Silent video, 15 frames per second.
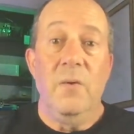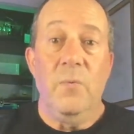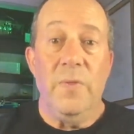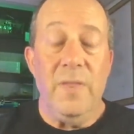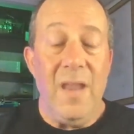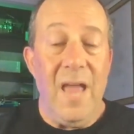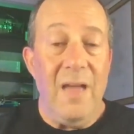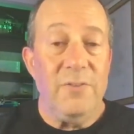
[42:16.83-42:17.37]

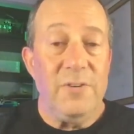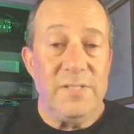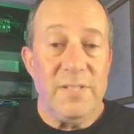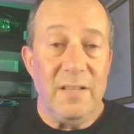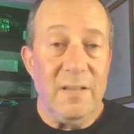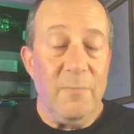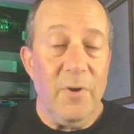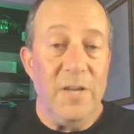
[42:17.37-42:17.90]
With an average
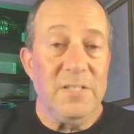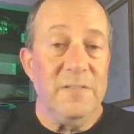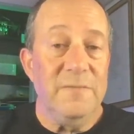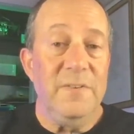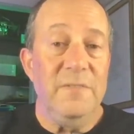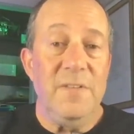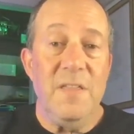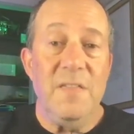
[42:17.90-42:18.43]
selling price of
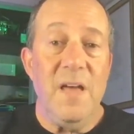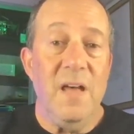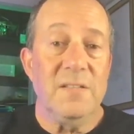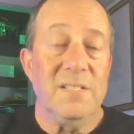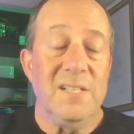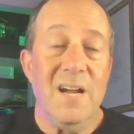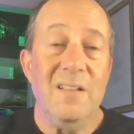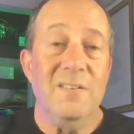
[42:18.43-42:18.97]

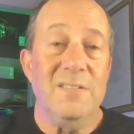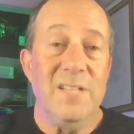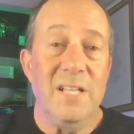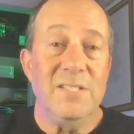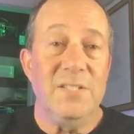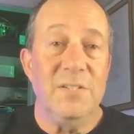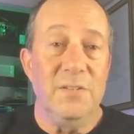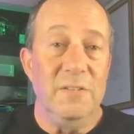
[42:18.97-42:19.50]
$50,000,
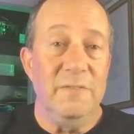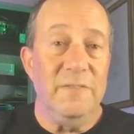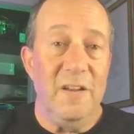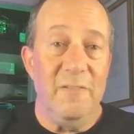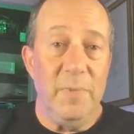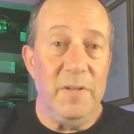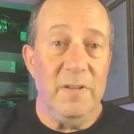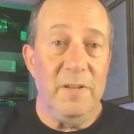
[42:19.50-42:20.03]
that's
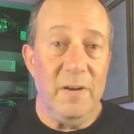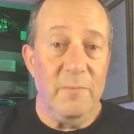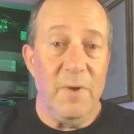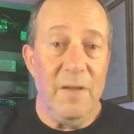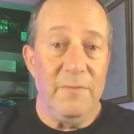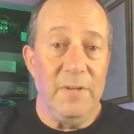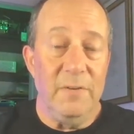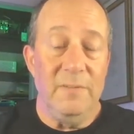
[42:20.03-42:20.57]
$35 billion in
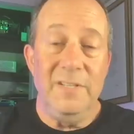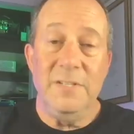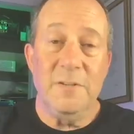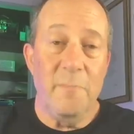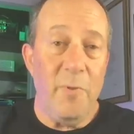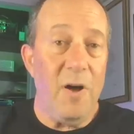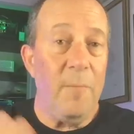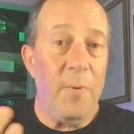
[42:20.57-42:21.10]
revenue. These
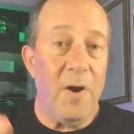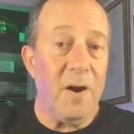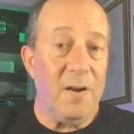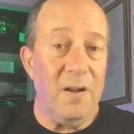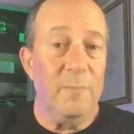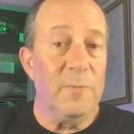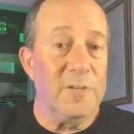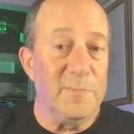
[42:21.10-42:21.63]
are ballpark
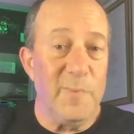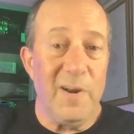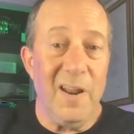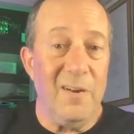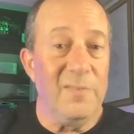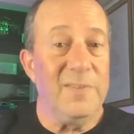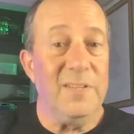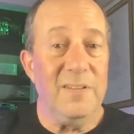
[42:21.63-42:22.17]
numbers, but
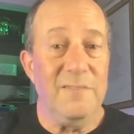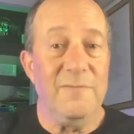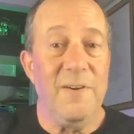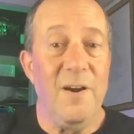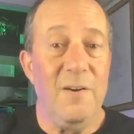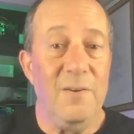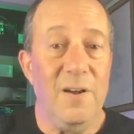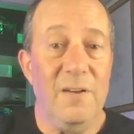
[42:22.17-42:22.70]
I don't think they're
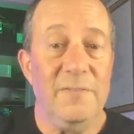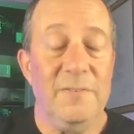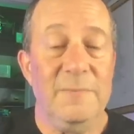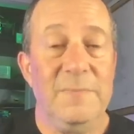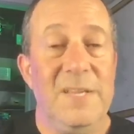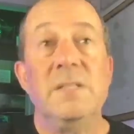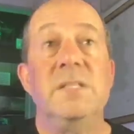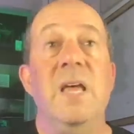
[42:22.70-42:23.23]
far off.
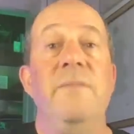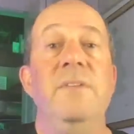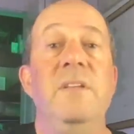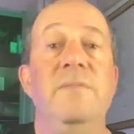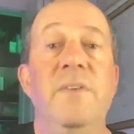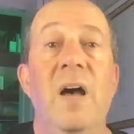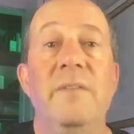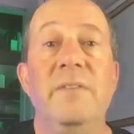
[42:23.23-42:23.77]

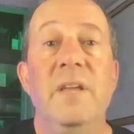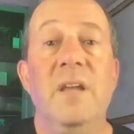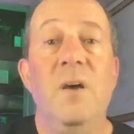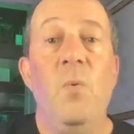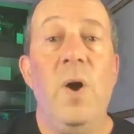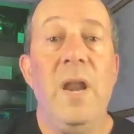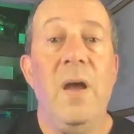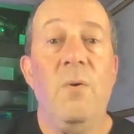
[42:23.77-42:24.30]
75
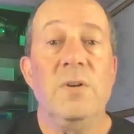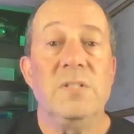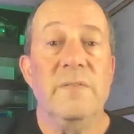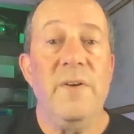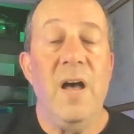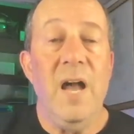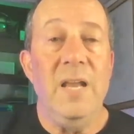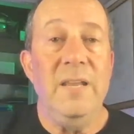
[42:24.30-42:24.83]
gigawatt hours
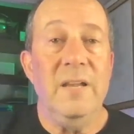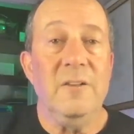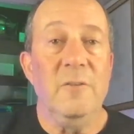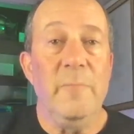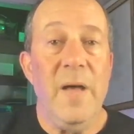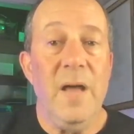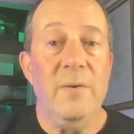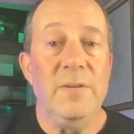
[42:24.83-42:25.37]
of high
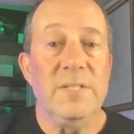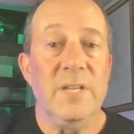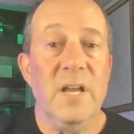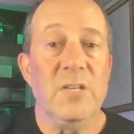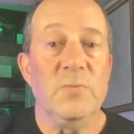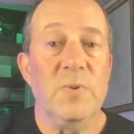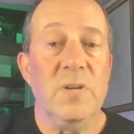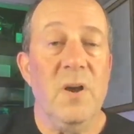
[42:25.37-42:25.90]
nickel battery
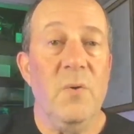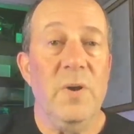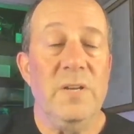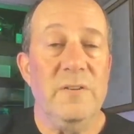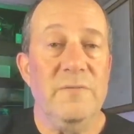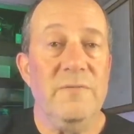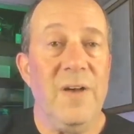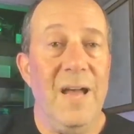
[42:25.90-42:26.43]
cells would go
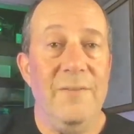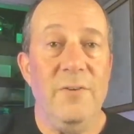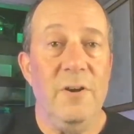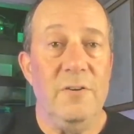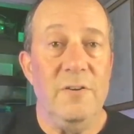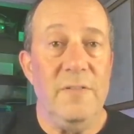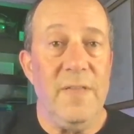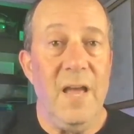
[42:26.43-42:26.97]
into
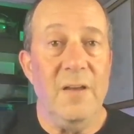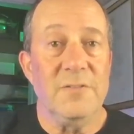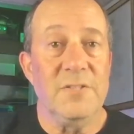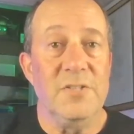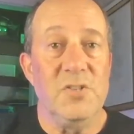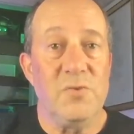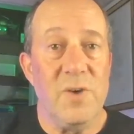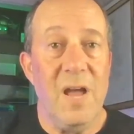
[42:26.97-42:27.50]

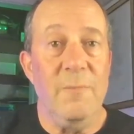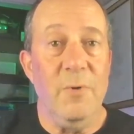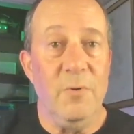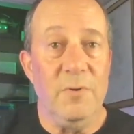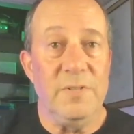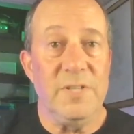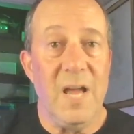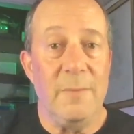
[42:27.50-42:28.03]
500,000
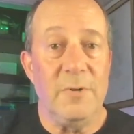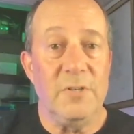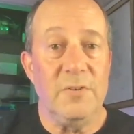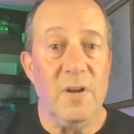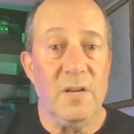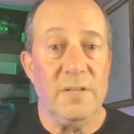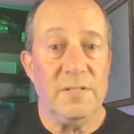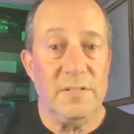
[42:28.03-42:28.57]
tri-motor
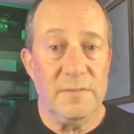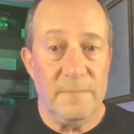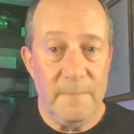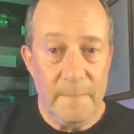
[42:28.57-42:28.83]
Cybertrucks.